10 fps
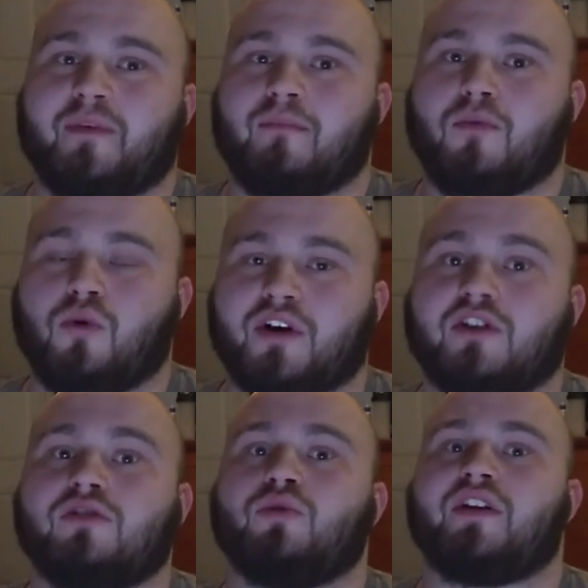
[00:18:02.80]
a little bit more,
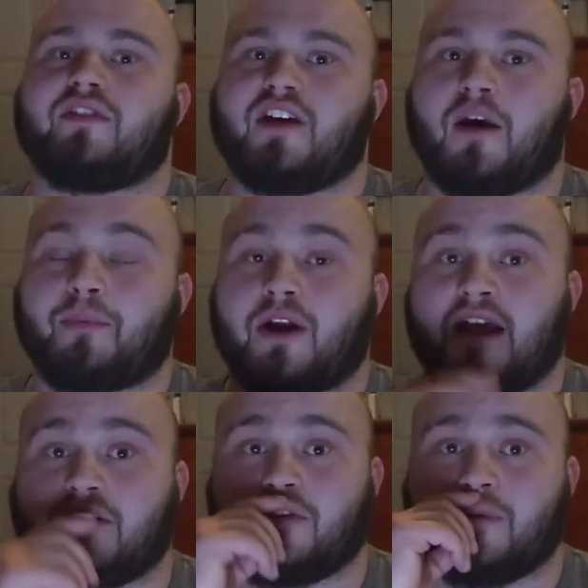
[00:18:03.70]
including the upper
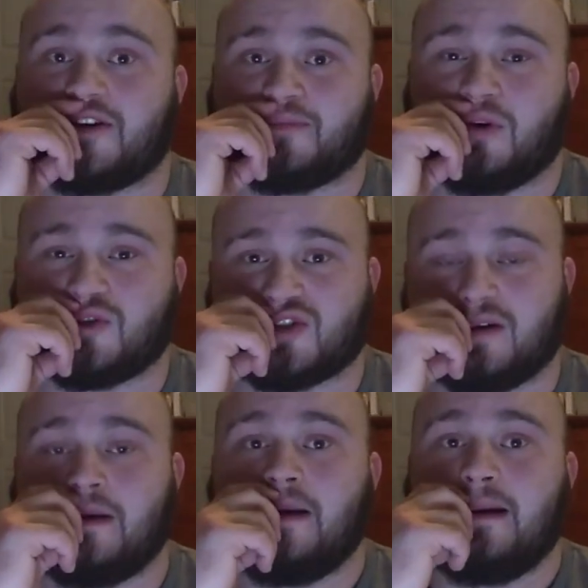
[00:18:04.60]
end of the range of
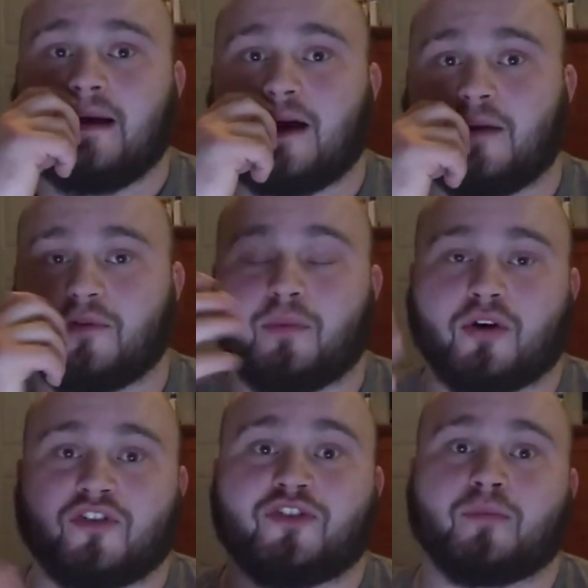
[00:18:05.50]
motion, um, the
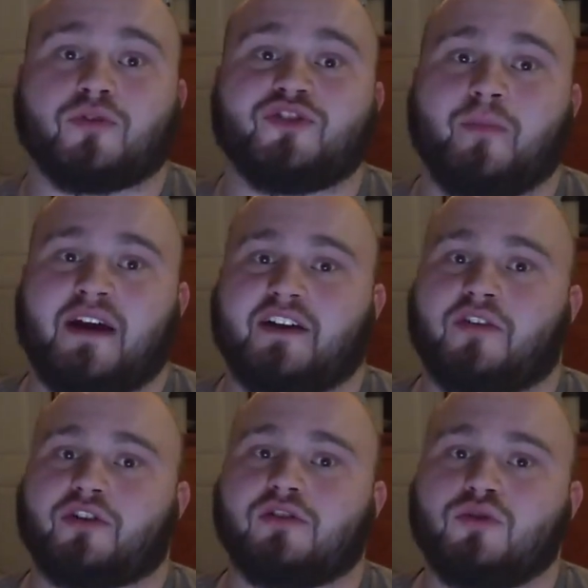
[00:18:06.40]
part that's the most demanding
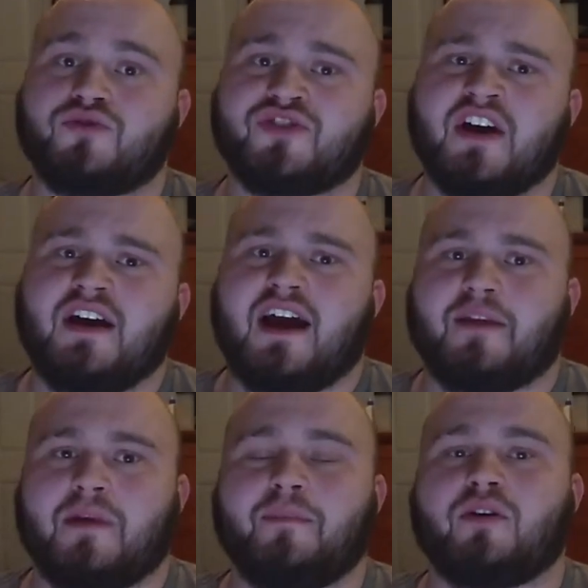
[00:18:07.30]
on the glutes.
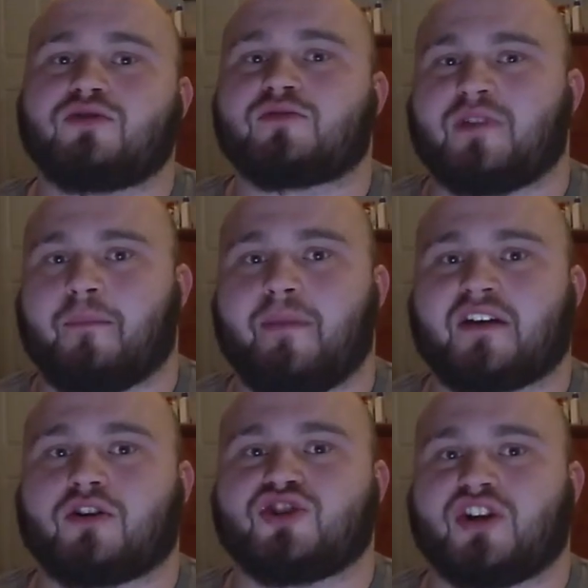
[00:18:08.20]
And maybe it would just be a
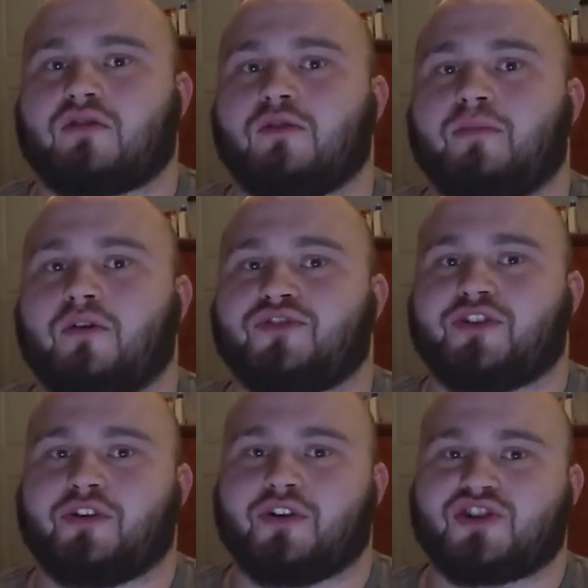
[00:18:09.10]
better general
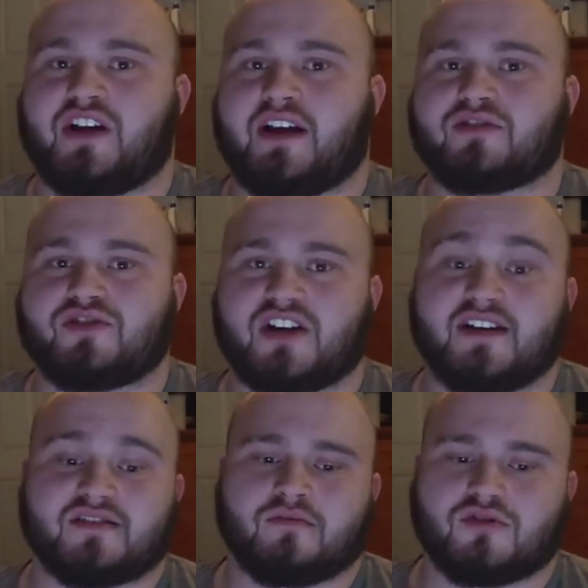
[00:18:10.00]
posterior chain
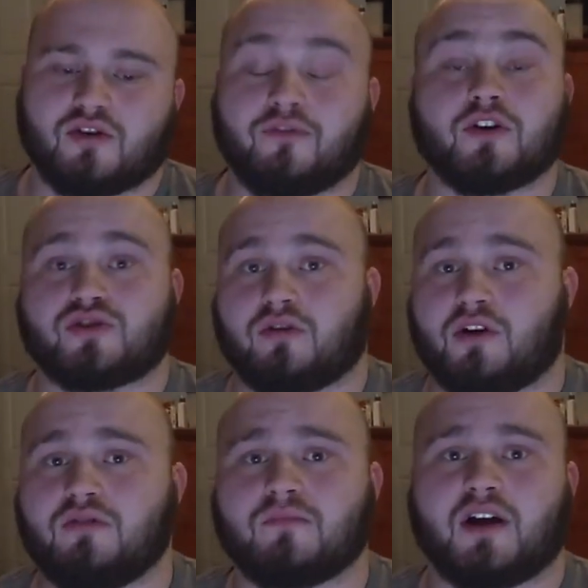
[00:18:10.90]
exercise. And so far, so
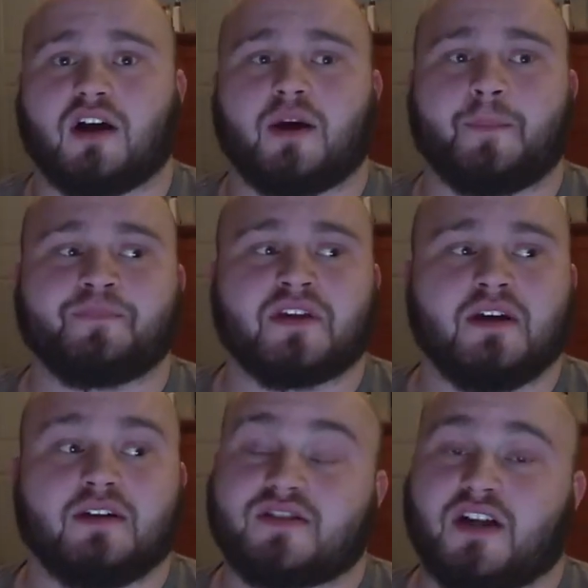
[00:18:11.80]
good. Um,
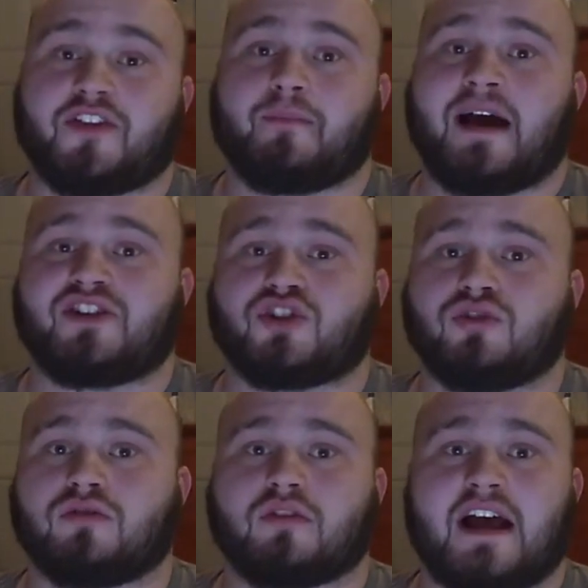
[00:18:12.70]
it's nothing
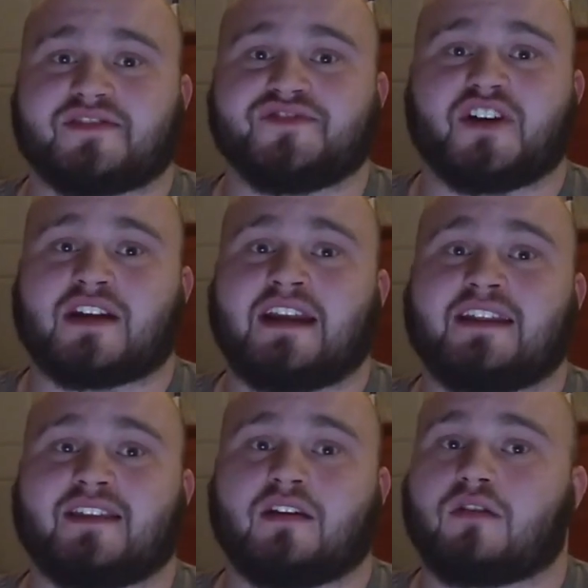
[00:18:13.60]
magical, hasn't done
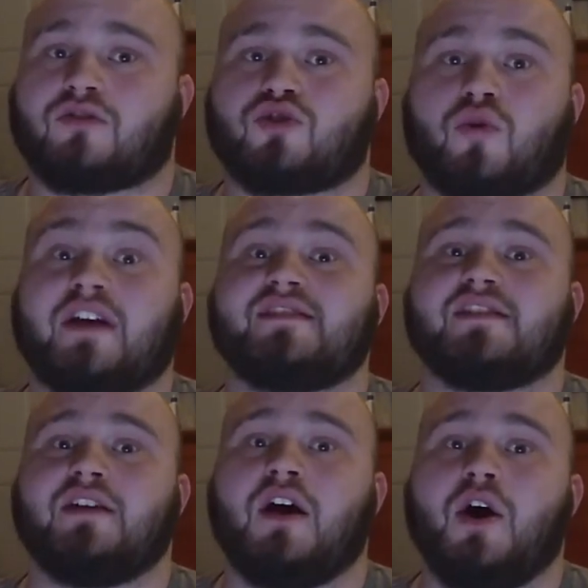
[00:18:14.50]
anything
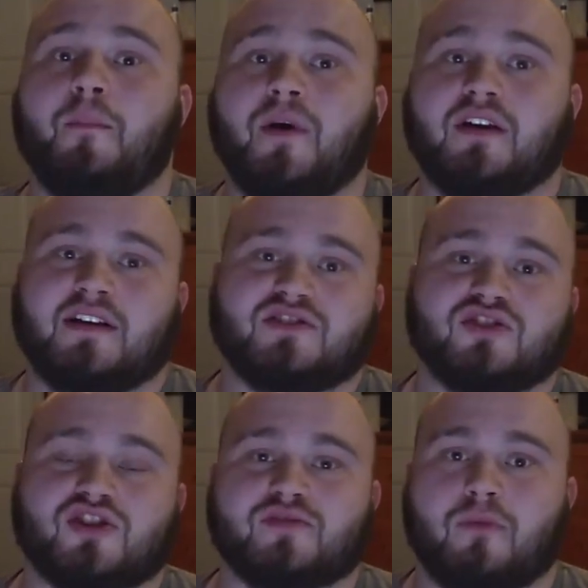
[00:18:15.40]
crazy, but it's
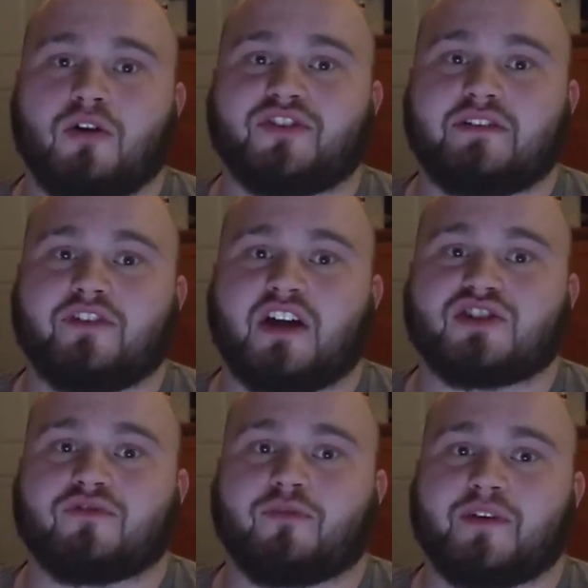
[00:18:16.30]
just a small
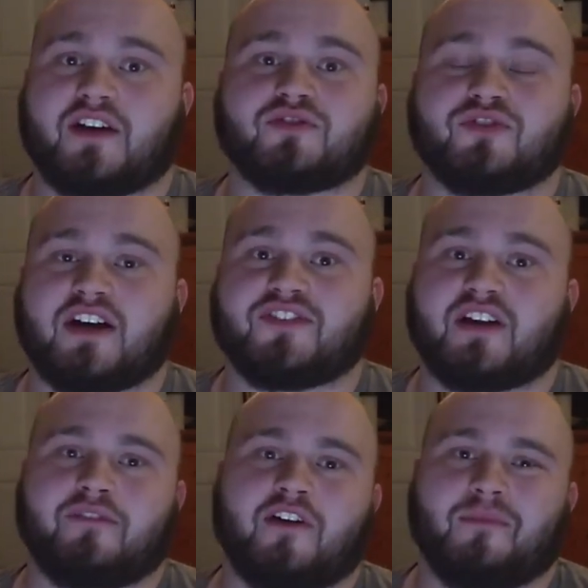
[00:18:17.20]
deviation from the exercise
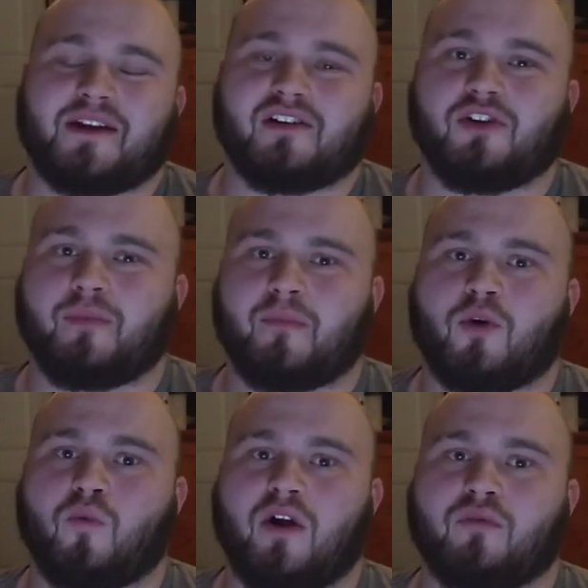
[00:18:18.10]
that I found made it a little bit
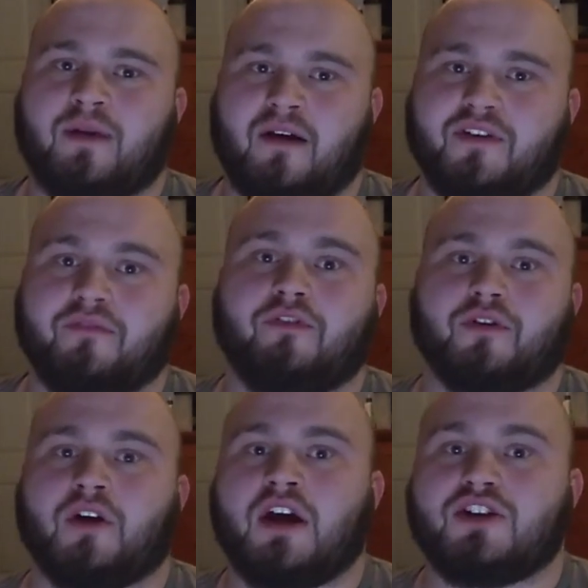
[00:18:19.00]
more well rounded
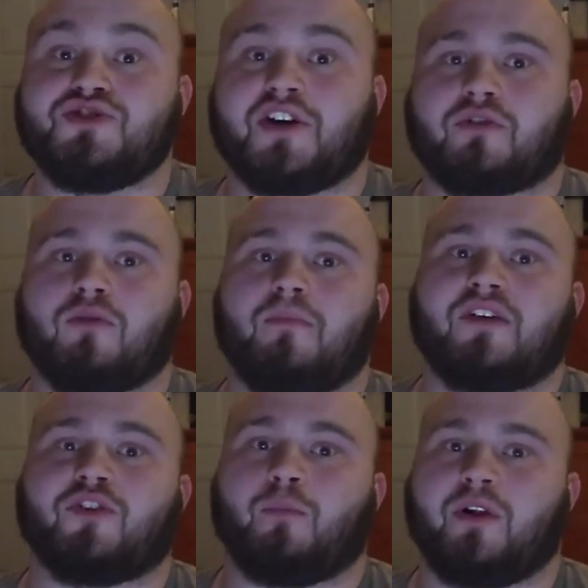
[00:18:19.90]
for general
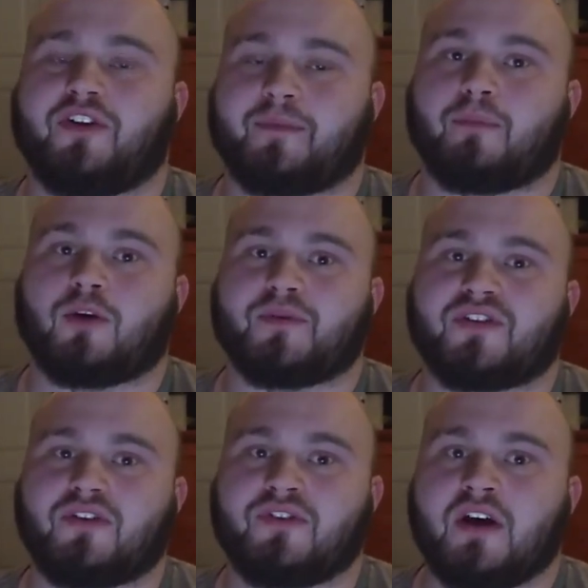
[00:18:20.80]
muscle building
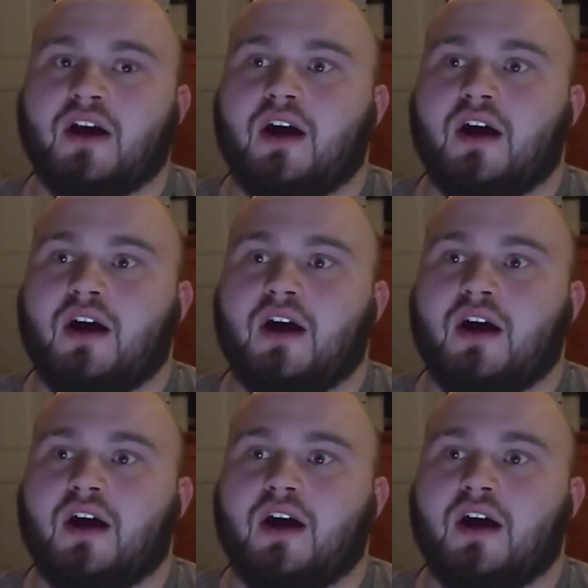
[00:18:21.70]
purposes.